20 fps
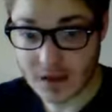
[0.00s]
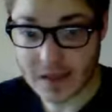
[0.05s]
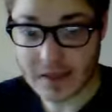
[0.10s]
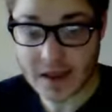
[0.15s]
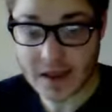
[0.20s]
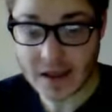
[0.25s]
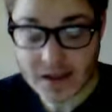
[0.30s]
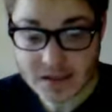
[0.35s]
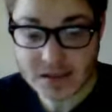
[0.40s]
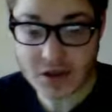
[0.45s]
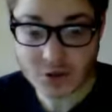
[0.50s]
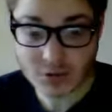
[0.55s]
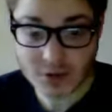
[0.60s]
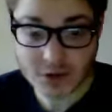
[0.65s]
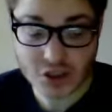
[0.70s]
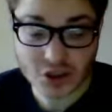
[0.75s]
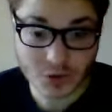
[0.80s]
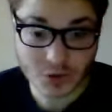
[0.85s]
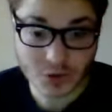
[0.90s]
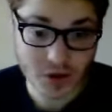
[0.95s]
That's the
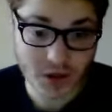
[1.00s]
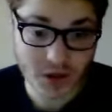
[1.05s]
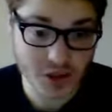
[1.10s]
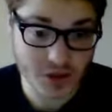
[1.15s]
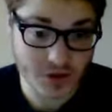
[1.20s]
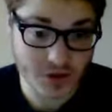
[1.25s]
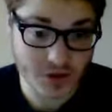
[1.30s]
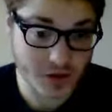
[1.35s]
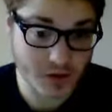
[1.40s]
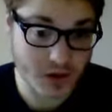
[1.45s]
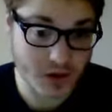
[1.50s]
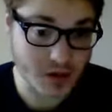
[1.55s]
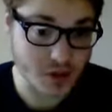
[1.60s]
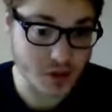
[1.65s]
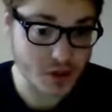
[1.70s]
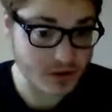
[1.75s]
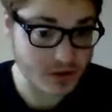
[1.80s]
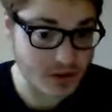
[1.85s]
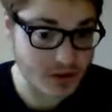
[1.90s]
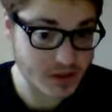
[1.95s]
original Pledge of
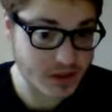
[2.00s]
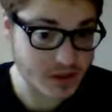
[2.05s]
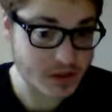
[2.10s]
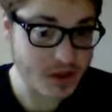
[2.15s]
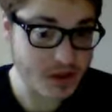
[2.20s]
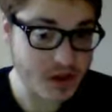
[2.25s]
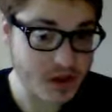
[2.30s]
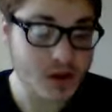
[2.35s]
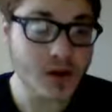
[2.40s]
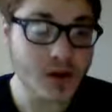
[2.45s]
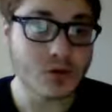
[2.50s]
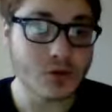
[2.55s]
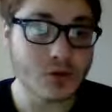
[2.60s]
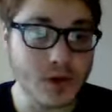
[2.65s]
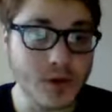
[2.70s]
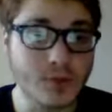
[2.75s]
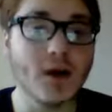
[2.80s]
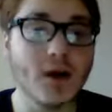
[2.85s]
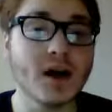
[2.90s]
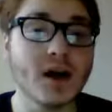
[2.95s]
Allegiance.
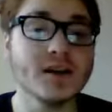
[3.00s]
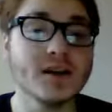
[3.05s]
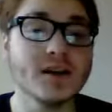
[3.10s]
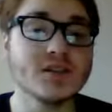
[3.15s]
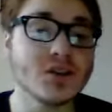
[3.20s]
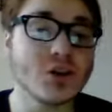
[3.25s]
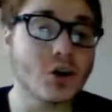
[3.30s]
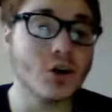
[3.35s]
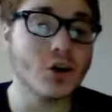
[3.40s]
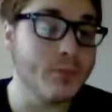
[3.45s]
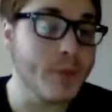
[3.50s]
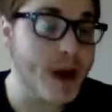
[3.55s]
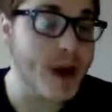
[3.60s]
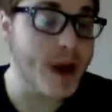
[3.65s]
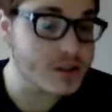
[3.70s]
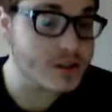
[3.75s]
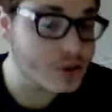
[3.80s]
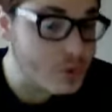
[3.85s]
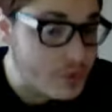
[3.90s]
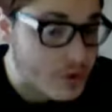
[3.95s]
We wanted to go
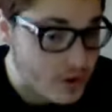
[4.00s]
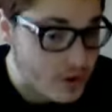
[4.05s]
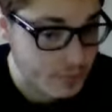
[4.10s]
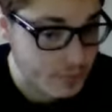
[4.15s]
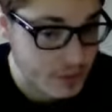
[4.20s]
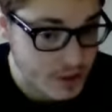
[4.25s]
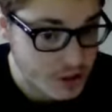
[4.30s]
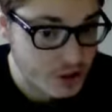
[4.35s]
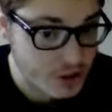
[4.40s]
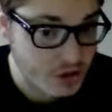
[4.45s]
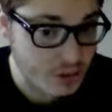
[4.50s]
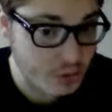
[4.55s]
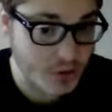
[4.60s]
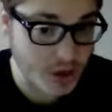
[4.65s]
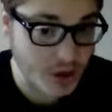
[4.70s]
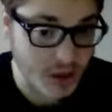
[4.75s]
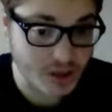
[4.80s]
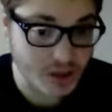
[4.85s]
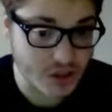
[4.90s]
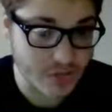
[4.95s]
back to the original
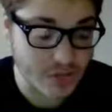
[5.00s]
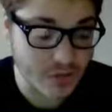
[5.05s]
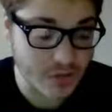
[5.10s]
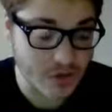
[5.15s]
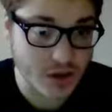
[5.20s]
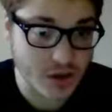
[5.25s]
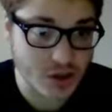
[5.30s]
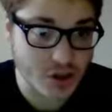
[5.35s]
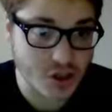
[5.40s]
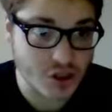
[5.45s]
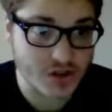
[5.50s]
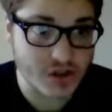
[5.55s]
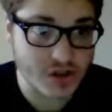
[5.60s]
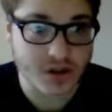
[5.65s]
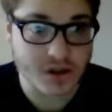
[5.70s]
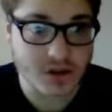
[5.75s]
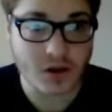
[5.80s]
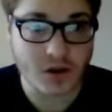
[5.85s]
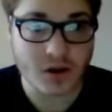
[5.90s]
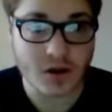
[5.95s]
Pledge of
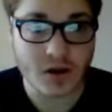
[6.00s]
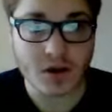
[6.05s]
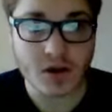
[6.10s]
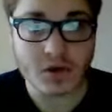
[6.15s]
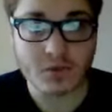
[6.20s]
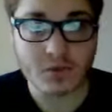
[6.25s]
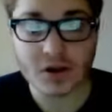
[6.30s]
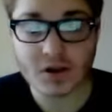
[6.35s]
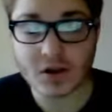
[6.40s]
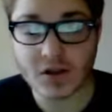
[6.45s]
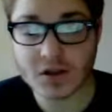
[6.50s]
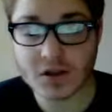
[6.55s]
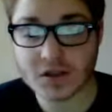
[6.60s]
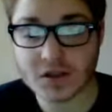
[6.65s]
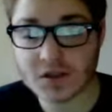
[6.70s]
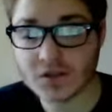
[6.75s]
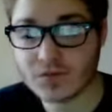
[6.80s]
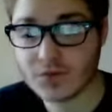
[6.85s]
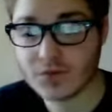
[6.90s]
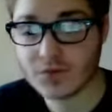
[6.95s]
Allegiance
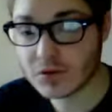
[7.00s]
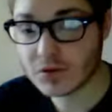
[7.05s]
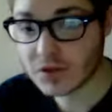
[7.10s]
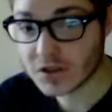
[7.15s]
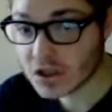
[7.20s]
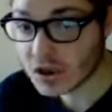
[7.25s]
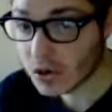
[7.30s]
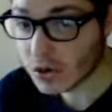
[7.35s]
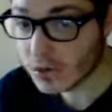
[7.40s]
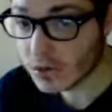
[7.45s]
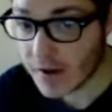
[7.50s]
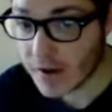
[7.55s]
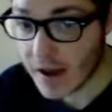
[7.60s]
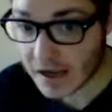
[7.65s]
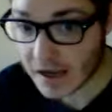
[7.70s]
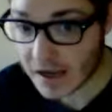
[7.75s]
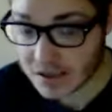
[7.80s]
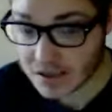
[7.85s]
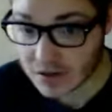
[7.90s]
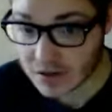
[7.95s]
because for the sole
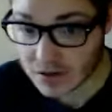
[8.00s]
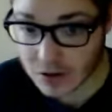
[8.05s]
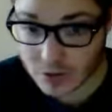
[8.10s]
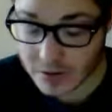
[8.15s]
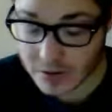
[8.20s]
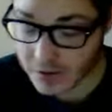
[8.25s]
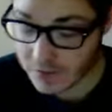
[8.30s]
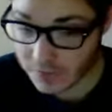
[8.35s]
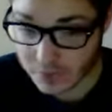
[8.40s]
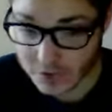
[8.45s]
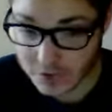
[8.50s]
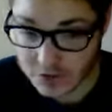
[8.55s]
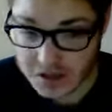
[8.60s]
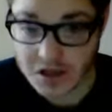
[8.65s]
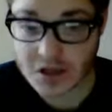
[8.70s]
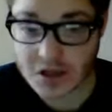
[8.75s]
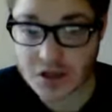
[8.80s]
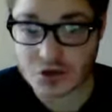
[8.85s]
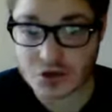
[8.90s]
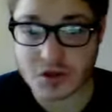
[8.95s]
fact in the 21st
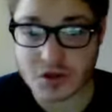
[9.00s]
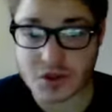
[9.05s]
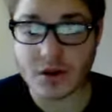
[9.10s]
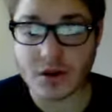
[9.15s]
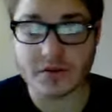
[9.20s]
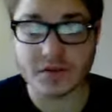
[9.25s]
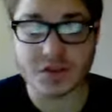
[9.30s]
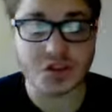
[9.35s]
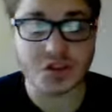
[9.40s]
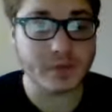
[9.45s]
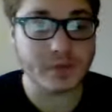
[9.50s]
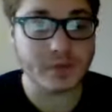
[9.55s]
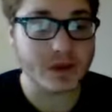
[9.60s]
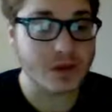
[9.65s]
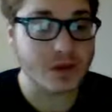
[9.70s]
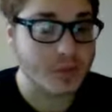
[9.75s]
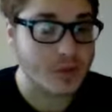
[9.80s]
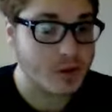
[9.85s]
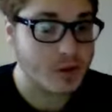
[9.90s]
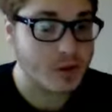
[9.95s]
century you have so many
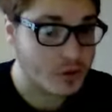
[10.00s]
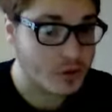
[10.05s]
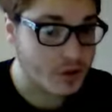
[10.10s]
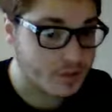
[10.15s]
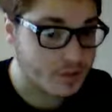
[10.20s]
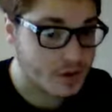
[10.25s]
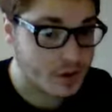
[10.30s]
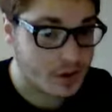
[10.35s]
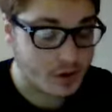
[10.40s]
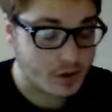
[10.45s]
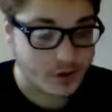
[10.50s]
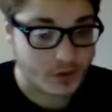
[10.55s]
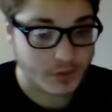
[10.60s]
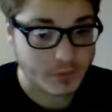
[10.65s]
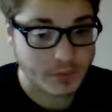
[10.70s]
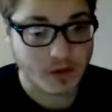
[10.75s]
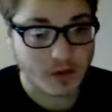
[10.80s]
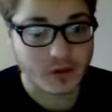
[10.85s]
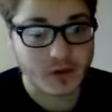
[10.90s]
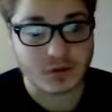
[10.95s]
people living here in
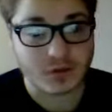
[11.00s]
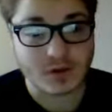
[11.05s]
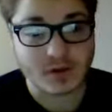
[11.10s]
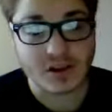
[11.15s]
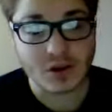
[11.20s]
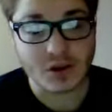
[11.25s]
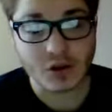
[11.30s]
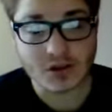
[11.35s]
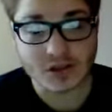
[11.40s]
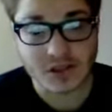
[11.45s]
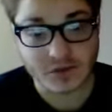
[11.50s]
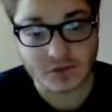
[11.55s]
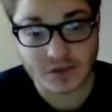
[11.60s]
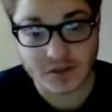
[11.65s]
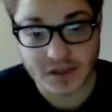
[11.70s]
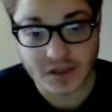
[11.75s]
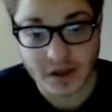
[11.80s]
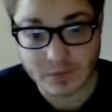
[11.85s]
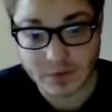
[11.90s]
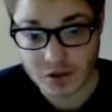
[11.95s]
America with all different
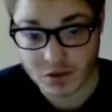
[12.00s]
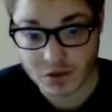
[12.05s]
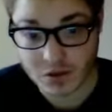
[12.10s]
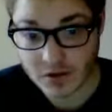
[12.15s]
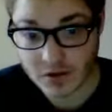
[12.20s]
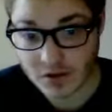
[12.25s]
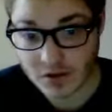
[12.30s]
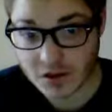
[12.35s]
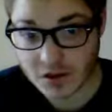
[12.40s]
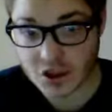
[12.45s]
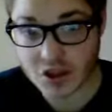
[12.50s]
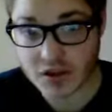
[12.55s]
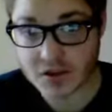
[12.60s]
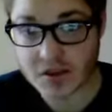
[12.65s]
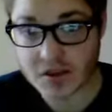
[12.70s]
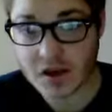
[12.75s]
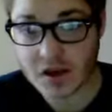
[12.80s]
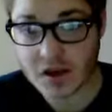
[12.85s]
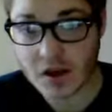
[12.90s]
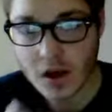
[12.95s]
types of religions.